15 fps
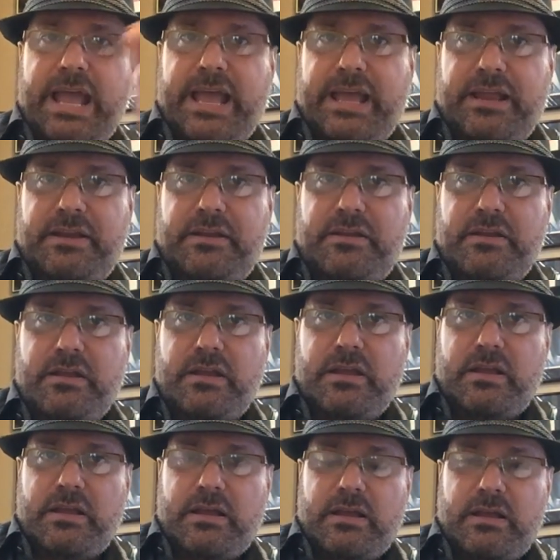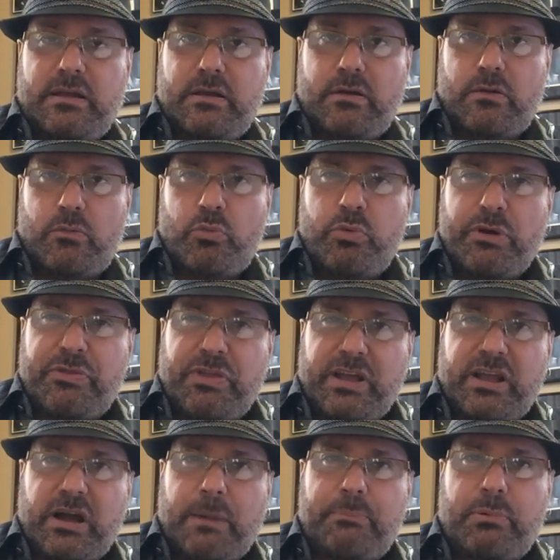And with
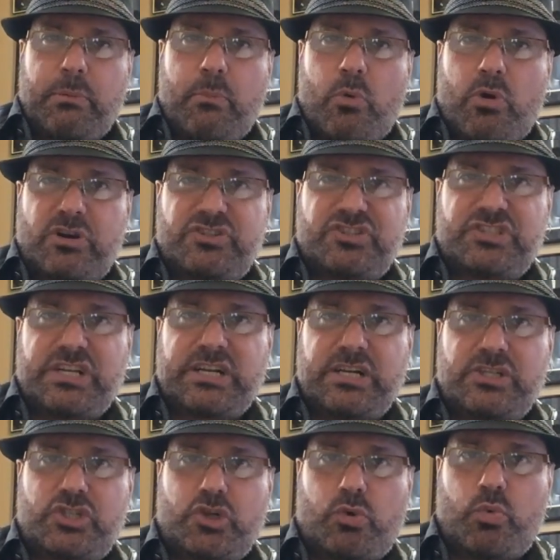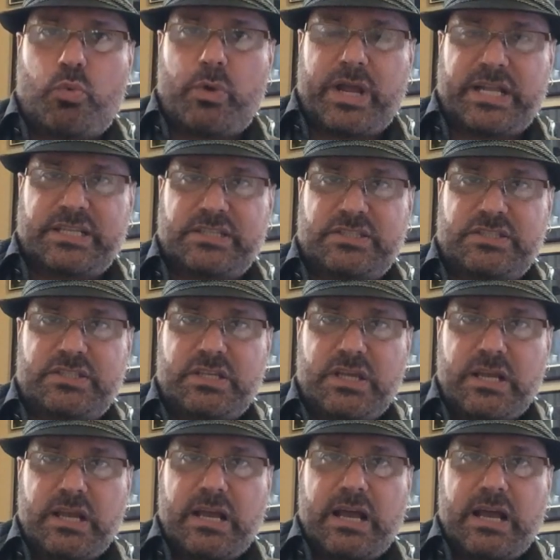a couple more signature wins,